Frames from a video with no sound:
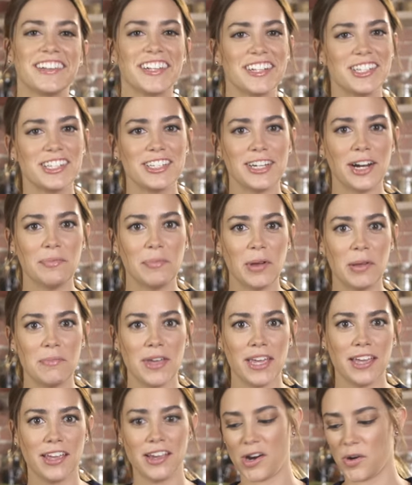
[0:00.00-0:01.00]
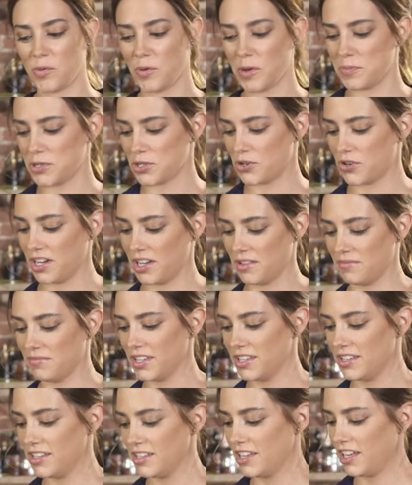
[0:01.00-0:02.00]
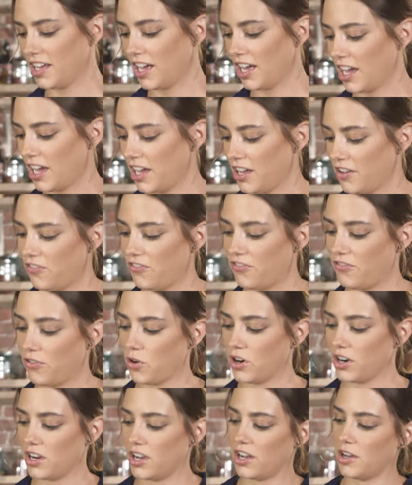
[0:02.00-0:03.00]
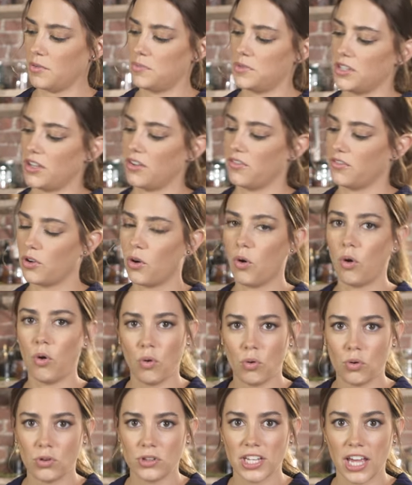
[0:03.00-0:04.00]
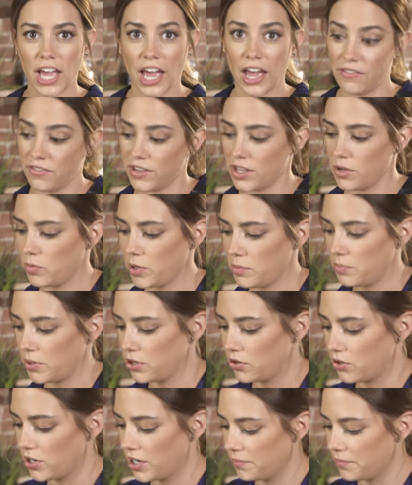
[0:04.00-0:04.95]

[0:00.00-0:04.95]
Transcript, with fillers: Let's start by making our whipped cream. I have 4 cups of cold, heavy whipping